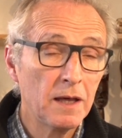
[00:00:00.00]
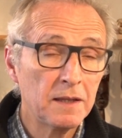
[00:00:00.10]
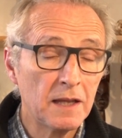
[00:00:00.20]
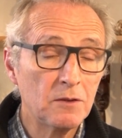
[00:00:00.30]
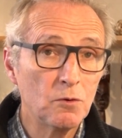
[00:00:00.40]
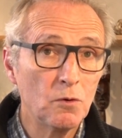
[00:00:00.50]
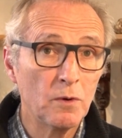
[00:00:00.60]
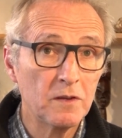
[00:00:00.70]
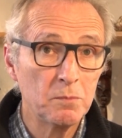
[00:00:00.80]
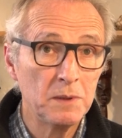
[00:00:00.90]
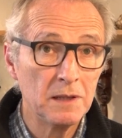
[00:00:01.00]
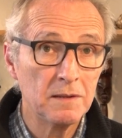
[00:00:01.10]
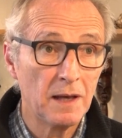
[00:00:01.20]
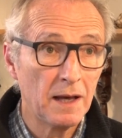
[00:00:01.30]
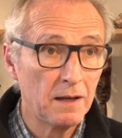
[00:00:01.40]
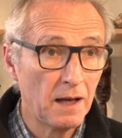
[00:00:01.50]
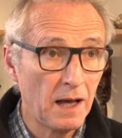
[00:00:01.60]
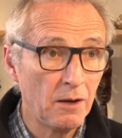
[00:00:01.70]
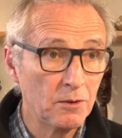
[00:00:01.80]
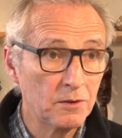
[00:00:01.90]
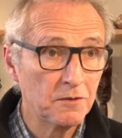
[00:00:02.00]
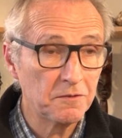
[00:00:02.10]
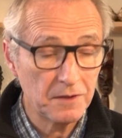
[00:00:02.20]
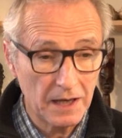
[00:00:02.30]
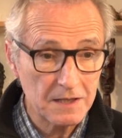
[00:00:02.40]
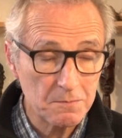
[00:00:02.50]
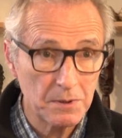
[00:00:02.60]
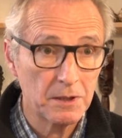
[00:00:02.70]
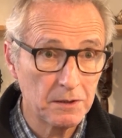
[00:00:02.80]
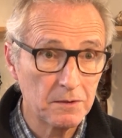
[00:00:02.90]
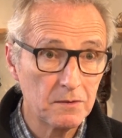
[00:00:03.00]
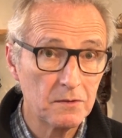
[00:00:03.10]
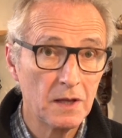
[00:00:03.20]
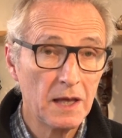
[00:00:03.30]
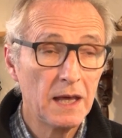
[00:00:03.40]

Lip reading: That tool was built out of experience,